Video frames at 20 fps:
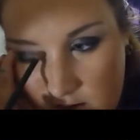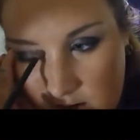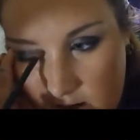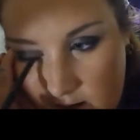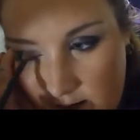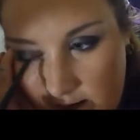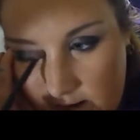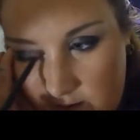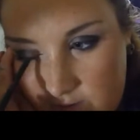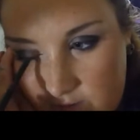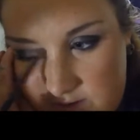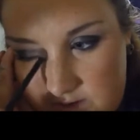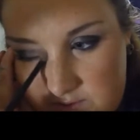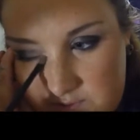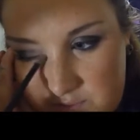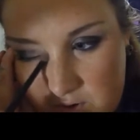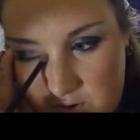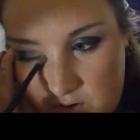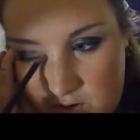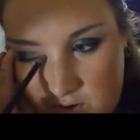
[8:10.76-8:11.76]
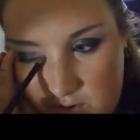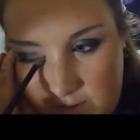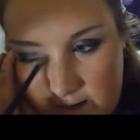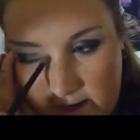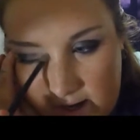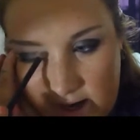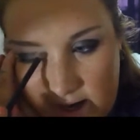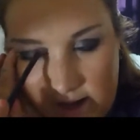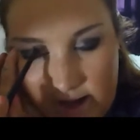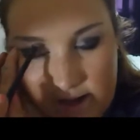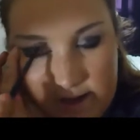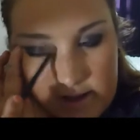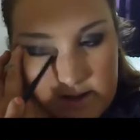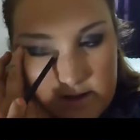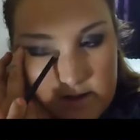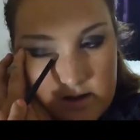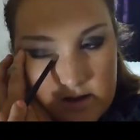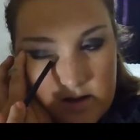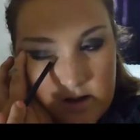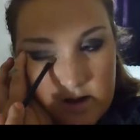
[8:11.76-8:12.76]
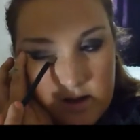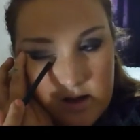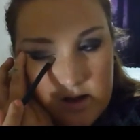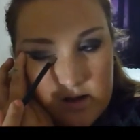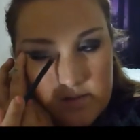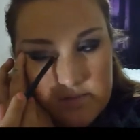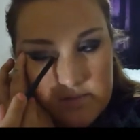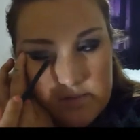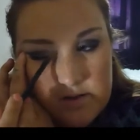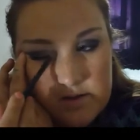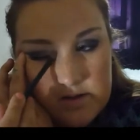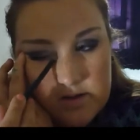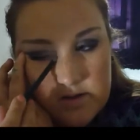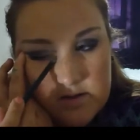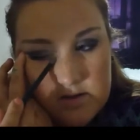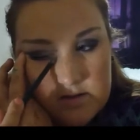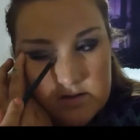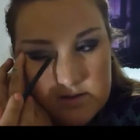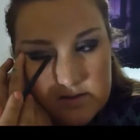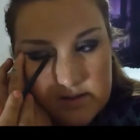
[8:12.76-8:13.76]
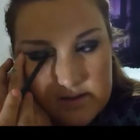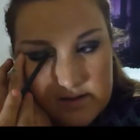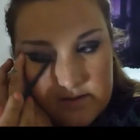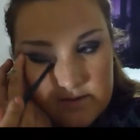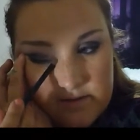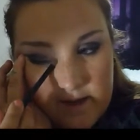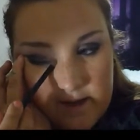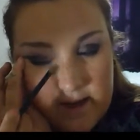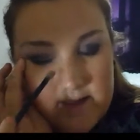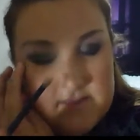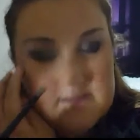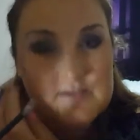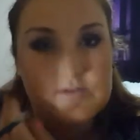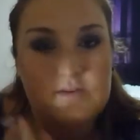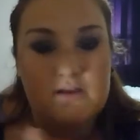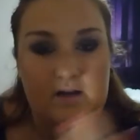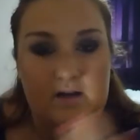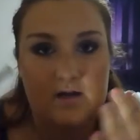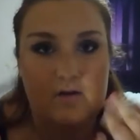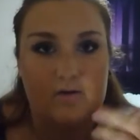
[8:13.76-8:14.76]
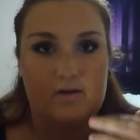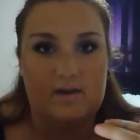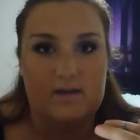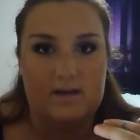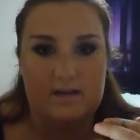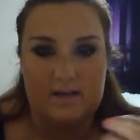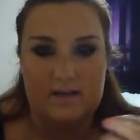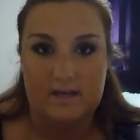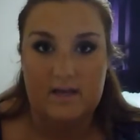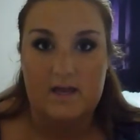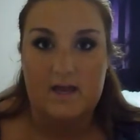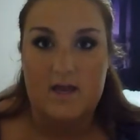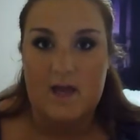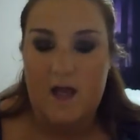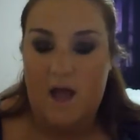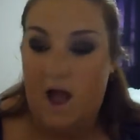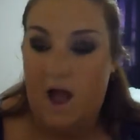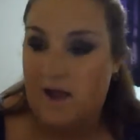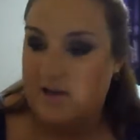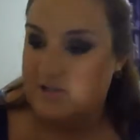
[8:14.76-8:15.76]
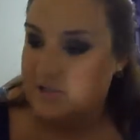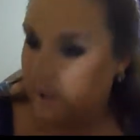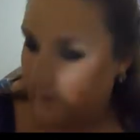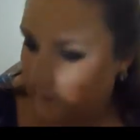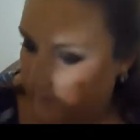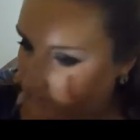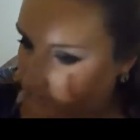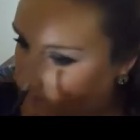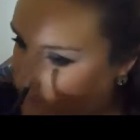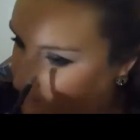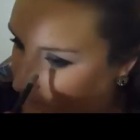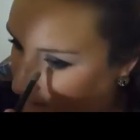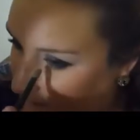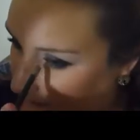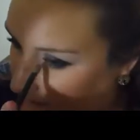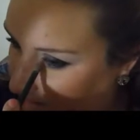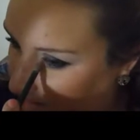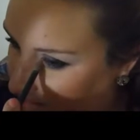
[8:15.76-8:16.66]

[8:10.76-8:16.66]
I always pull my eye like that, so that I don't get any eyeshadow into my eye, and